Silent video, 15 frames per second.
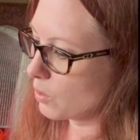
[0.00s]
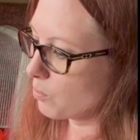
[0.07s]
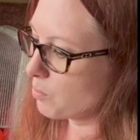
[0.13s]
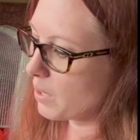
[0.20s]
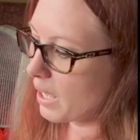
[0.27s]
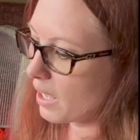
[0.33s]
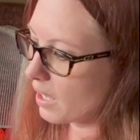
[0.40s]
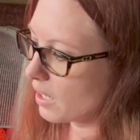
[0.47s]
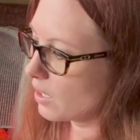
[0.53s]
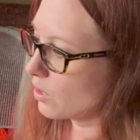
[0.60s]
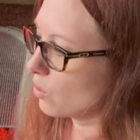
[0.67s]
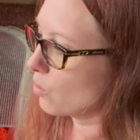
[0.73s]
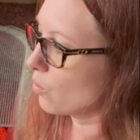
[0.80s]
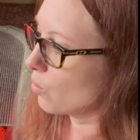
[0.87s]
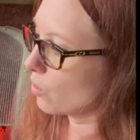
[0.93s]
pen
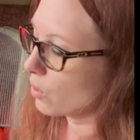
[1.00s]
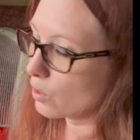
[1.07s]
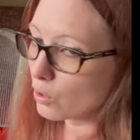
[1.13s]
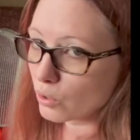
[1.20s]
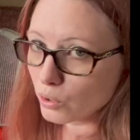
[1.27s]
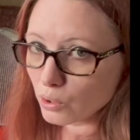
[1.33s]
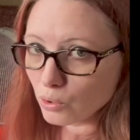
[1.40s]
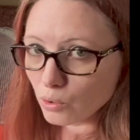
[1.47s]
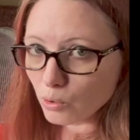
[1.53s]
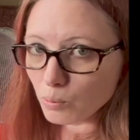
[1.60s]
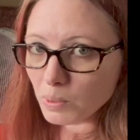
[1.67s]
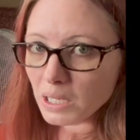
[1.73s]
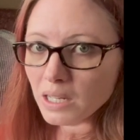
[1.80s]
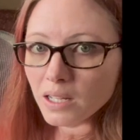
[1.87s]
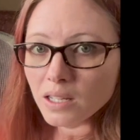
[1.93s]
or their coop,
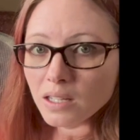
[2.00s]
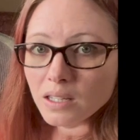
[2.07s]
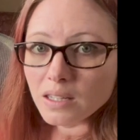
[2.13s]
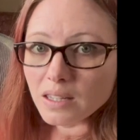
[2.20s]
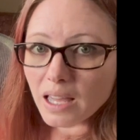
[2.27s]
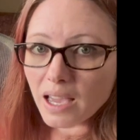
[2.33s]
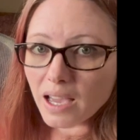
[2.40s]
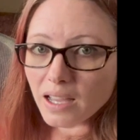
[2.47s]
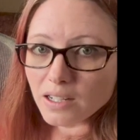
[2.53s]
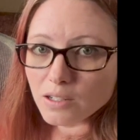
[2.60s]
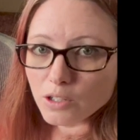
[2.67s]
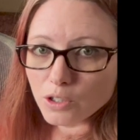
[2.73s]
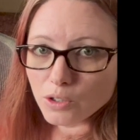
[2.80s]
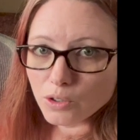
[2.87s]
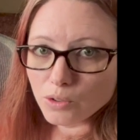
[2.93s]
that
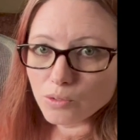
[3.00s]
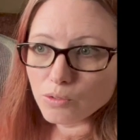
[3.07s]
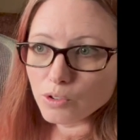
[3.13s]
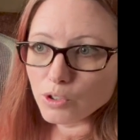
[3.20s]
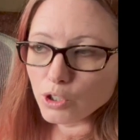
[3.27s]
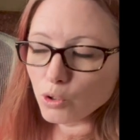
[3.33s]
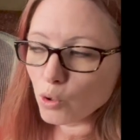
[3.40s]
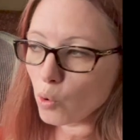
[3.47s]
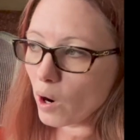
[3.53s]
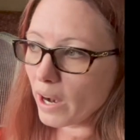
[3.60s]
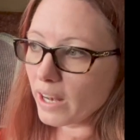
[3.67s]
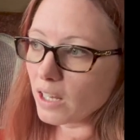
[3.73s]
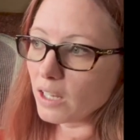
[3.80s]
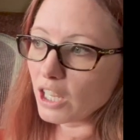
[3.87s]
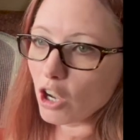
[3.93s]
you
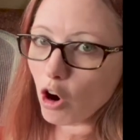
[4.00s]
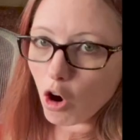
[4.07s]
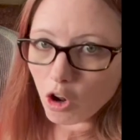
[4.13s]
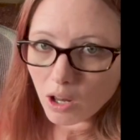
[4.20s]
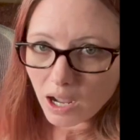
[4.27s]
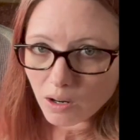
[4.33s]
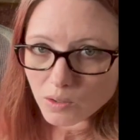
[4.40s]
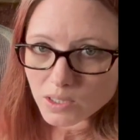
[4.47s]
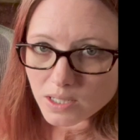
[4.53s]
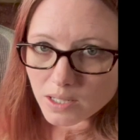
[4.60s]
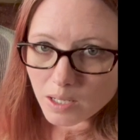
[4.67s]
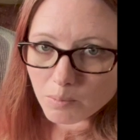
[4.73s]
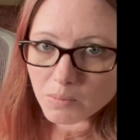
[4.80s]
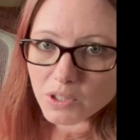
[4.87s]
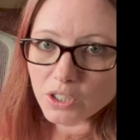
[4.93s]
quietly call out to
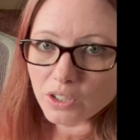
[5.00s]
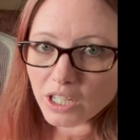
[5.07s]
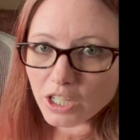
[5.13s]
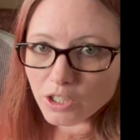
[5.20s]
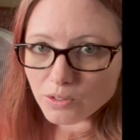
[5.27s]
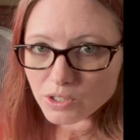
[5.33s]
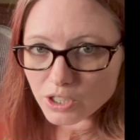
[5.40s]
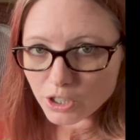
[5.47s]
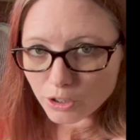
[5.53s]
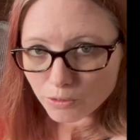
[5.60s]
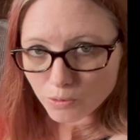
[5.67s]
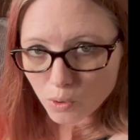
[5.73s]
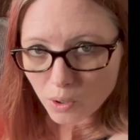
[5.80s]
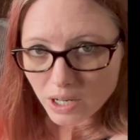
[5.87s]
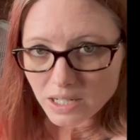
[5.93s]
them. They'll get used to your
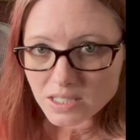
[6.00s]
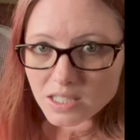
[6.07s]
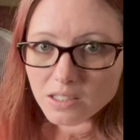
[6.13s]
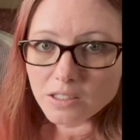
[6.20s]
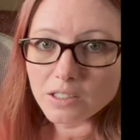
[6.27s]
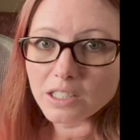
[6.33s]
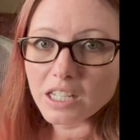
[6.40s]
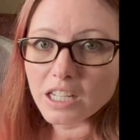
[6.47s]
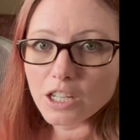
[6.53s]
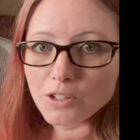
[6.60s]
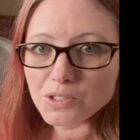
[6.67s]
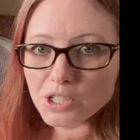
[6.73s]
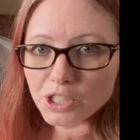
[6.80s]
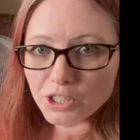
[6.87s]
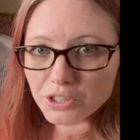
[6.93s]
voice and they'll get used
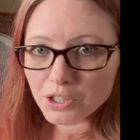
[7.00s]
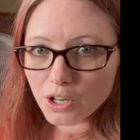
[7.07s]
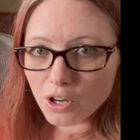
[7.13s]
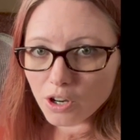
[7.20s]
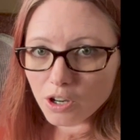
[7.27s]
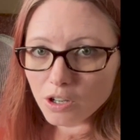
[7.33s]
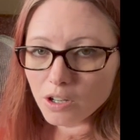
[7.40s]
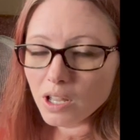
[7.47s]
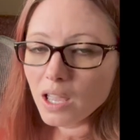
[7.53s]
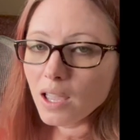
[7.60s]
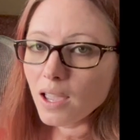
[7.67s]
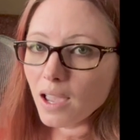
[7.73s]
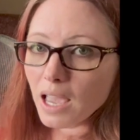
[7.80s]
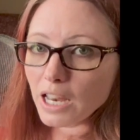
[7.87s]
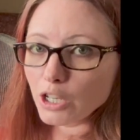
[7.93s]
to your call,
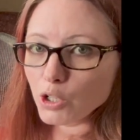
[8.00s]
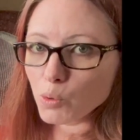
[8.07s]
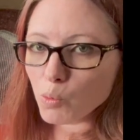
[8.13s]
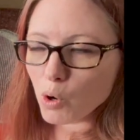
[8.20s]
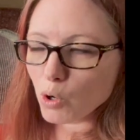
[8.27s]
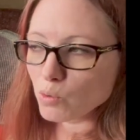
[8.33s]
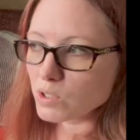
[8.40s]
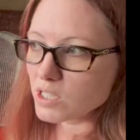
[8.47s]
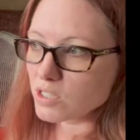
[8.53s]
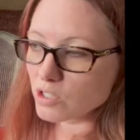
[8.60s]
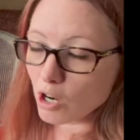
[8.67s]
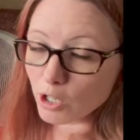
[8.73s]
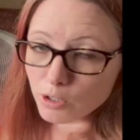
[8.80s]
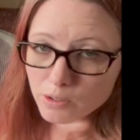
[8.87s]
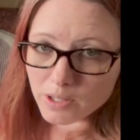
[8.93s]
and you won't
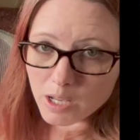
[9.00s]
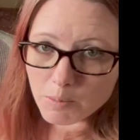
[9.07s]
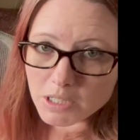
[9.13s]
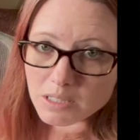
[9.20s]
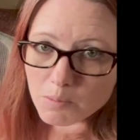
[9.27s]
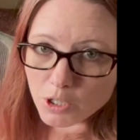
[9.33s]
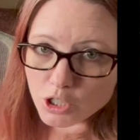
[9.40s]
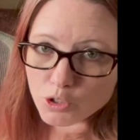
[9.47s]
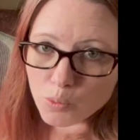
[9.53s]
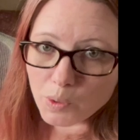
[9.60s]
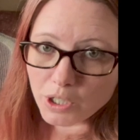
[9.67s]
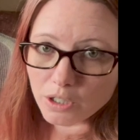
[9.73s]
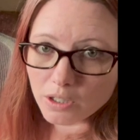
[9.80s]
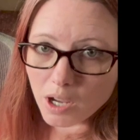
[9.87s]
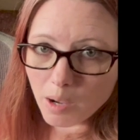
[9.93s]
startle them as much when
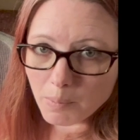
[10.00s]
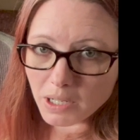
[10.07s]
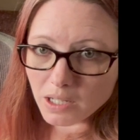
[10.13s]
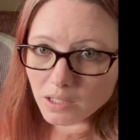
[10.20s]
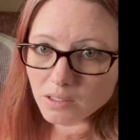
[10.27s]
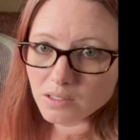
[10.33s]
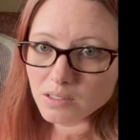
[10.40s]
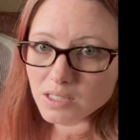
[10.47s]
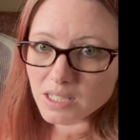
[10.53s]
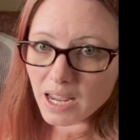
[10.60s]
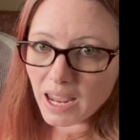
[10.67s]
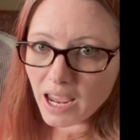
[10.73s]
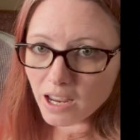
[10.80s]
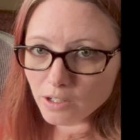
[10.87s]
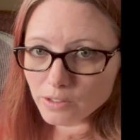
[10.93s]
you're coming to
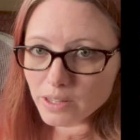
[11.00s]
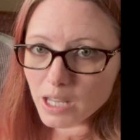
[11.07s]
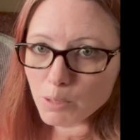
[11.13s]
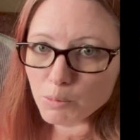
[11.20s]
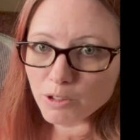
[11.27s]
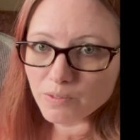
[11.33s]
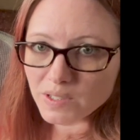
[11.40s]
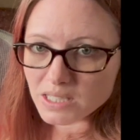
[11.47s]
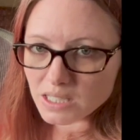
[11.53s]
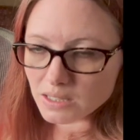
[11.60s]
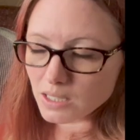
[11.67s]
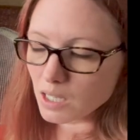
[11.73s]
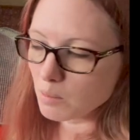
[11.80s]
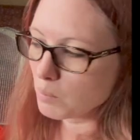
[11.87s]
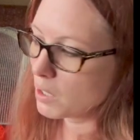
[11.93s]
handle them or visit
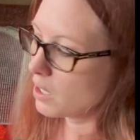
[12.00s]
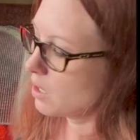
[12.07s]
them.